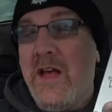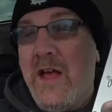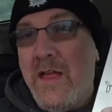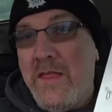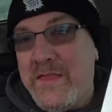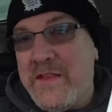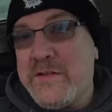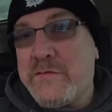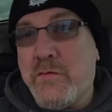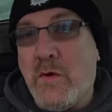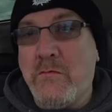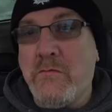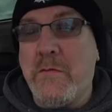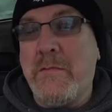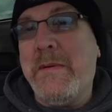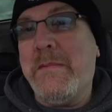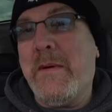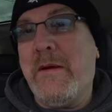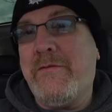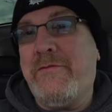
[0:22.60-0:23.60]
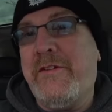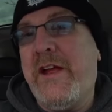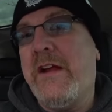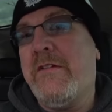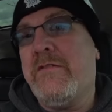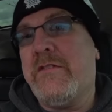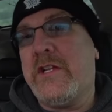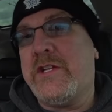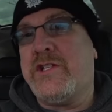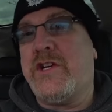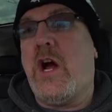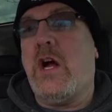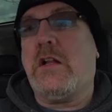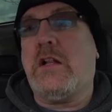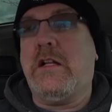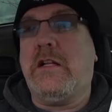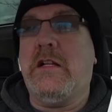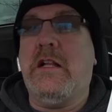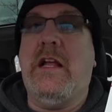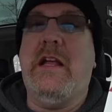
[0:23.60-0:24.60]
and create
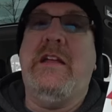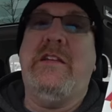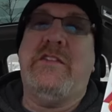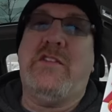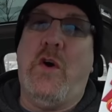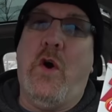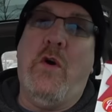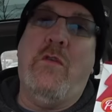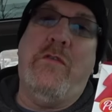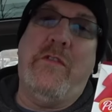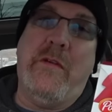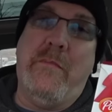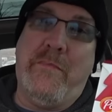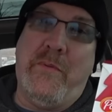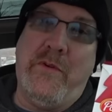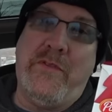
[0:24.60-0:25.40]
Timbit cereal.